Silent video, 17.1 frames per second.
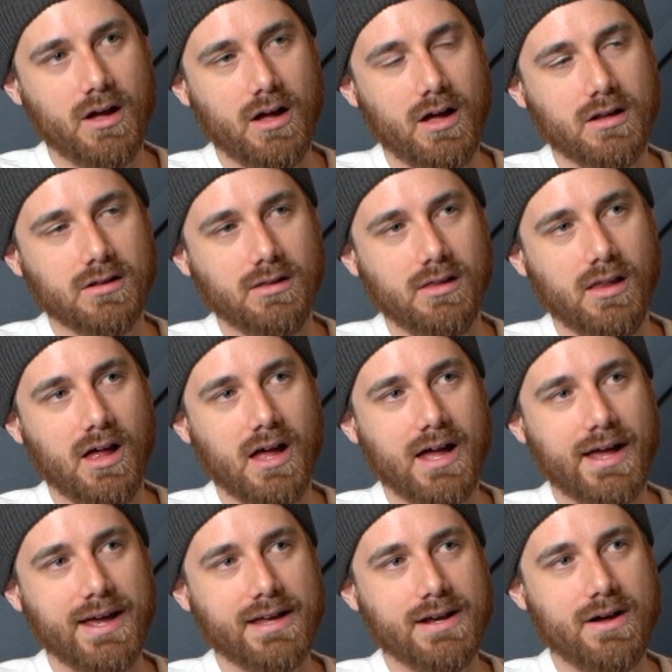
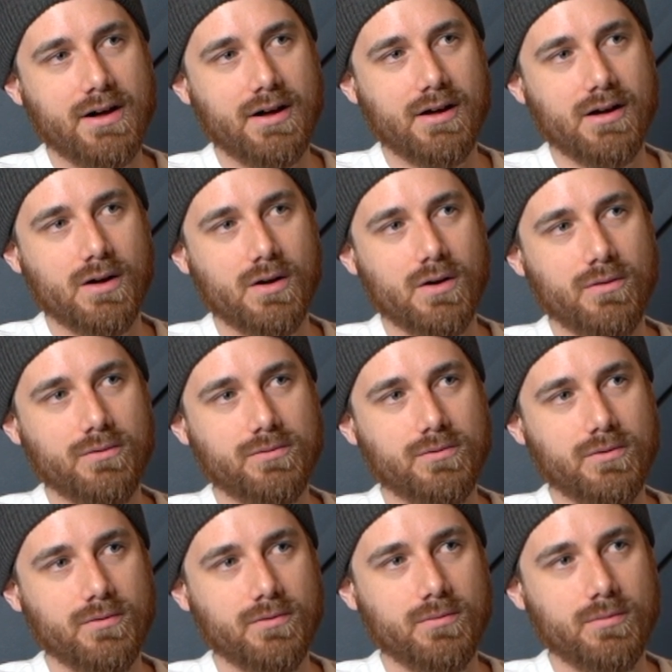line of
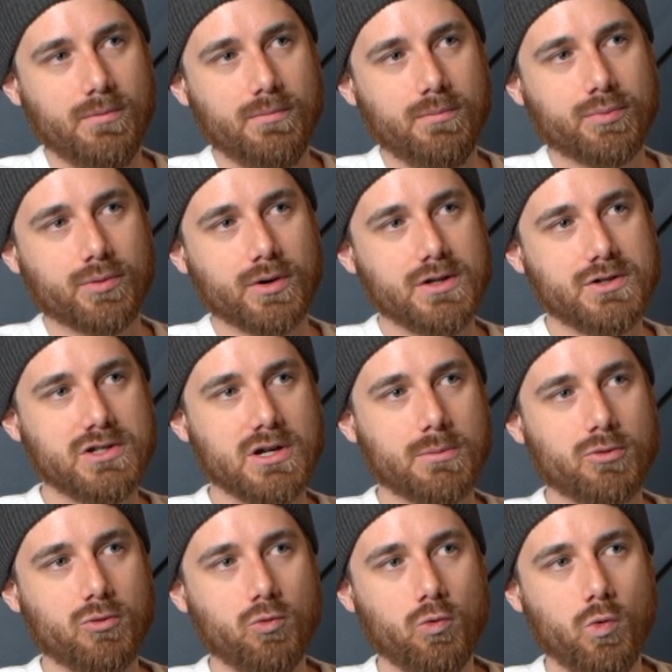bridge
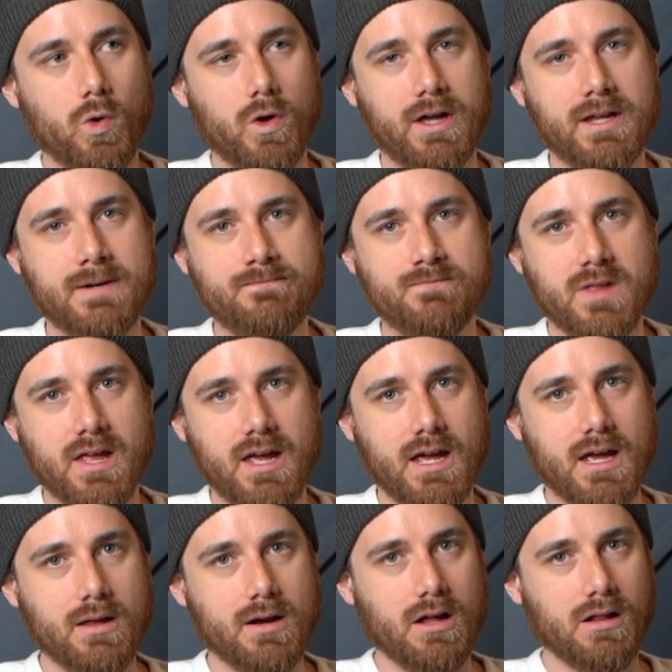number 1
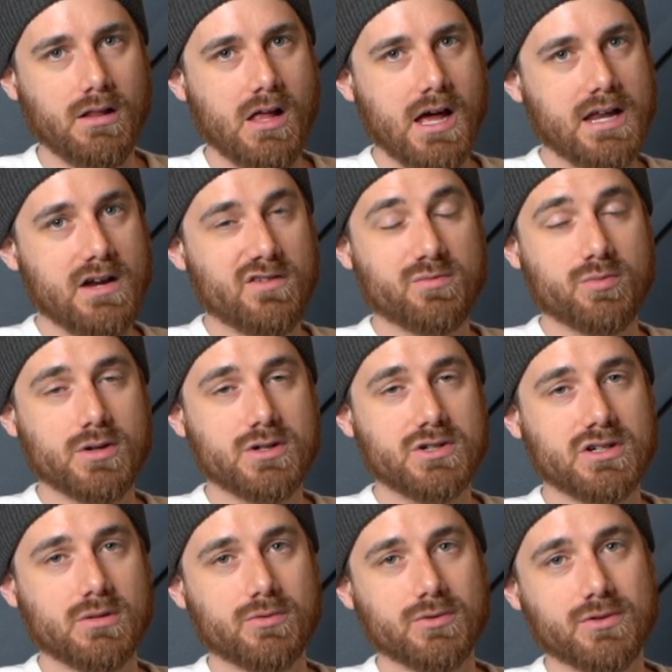and a line of
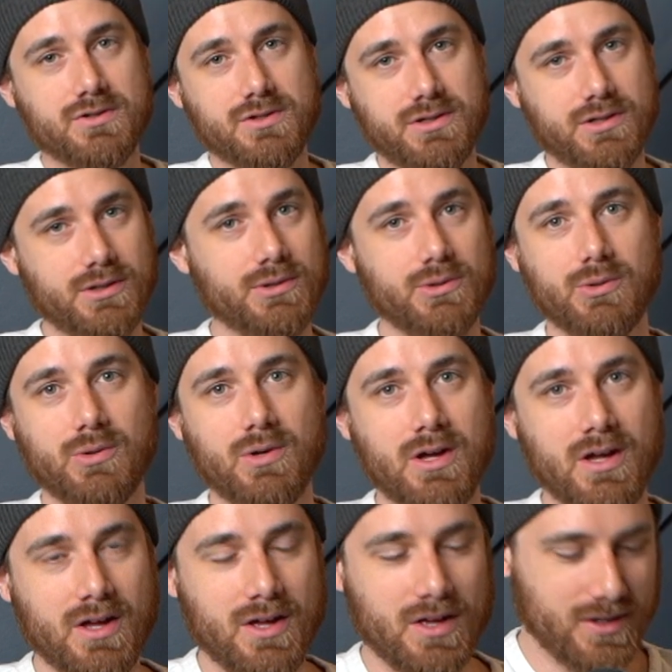bridge number 2.
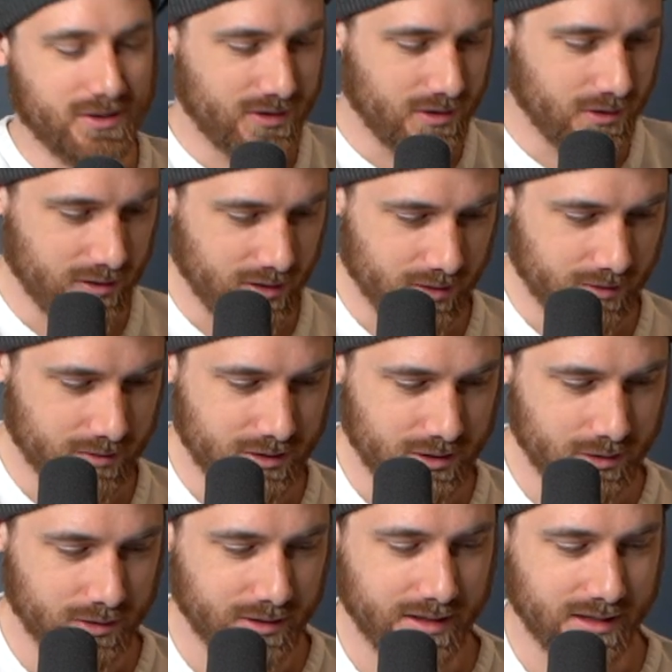So they're
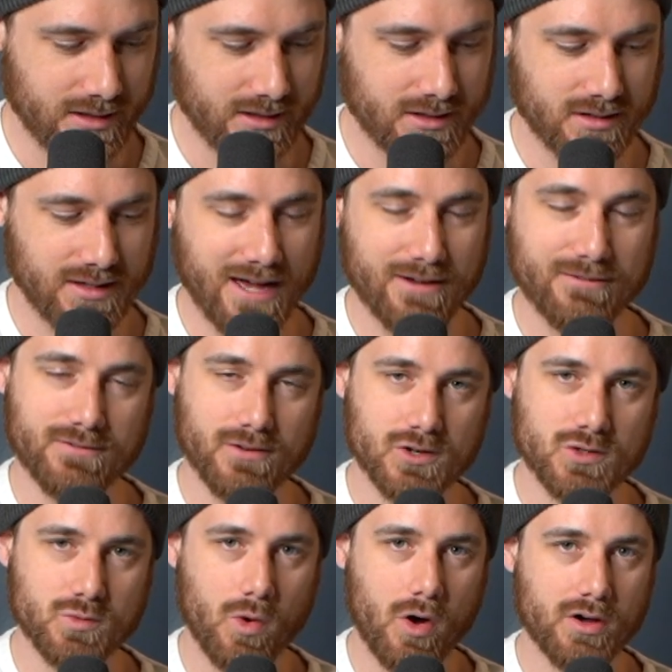doing that
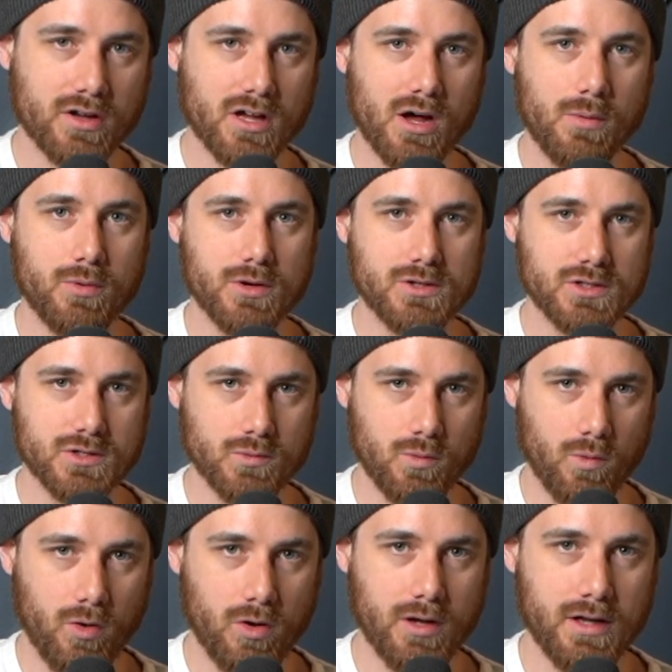first walk up, which is
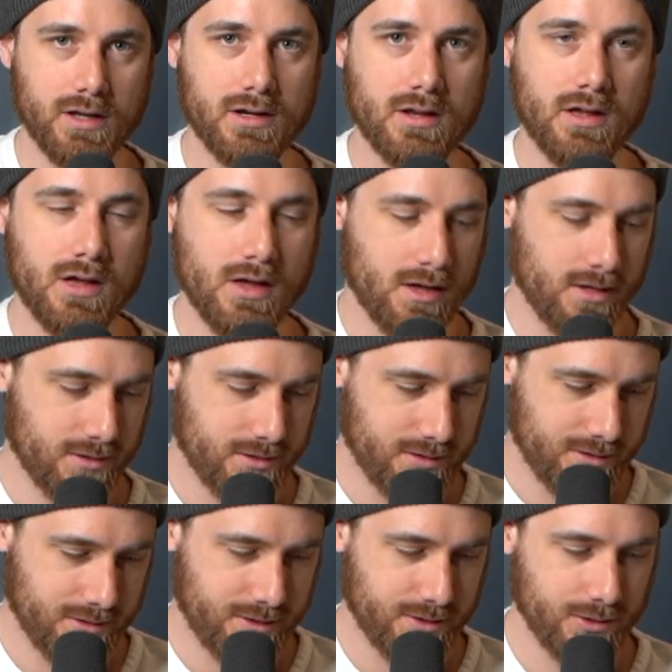1,
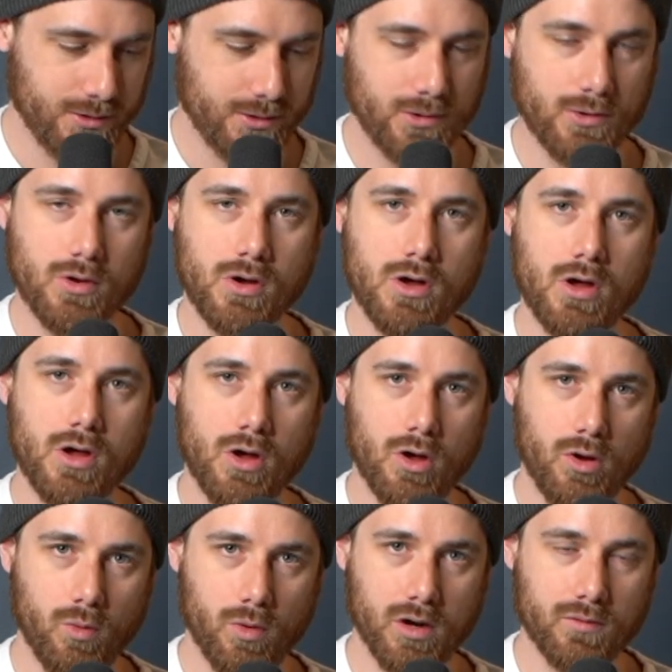2,
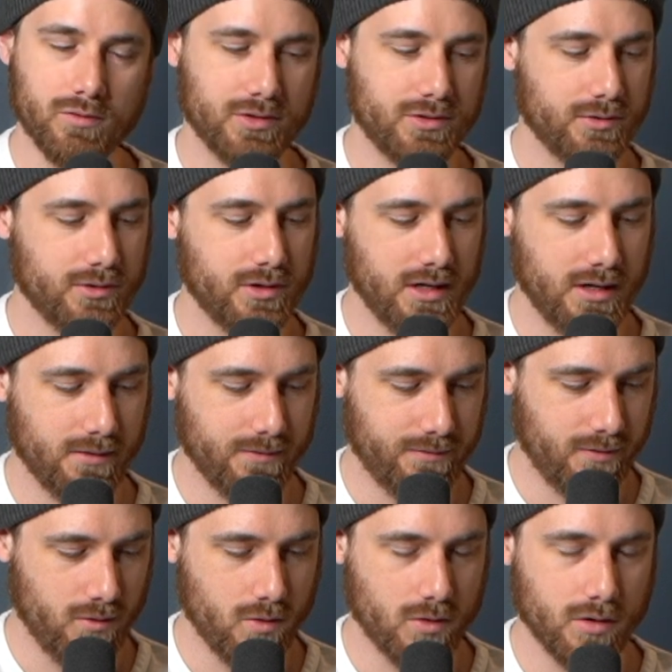1 over 3,
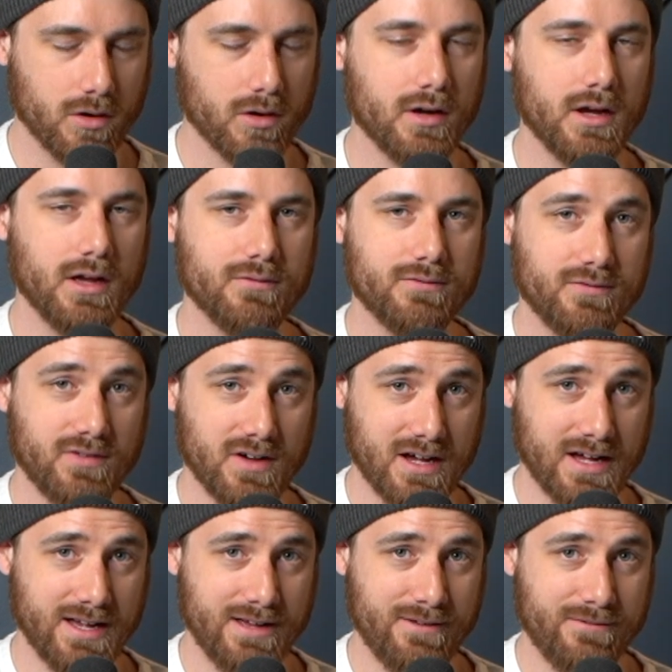4, and
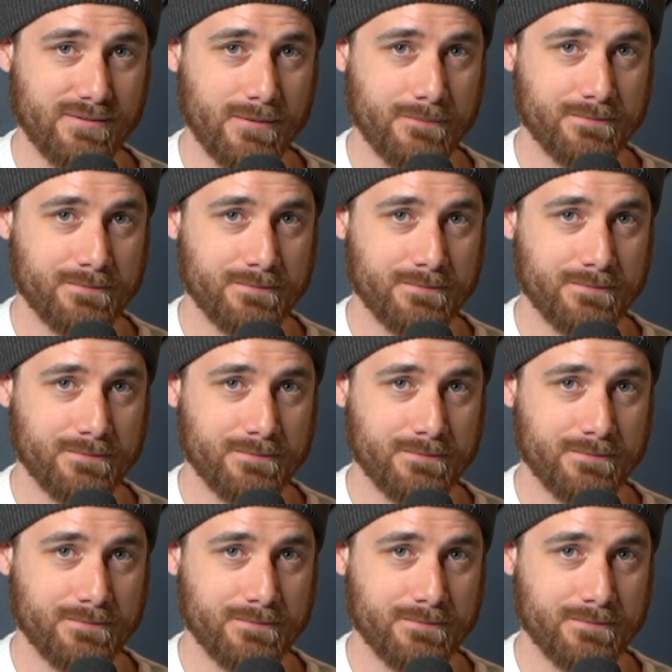5.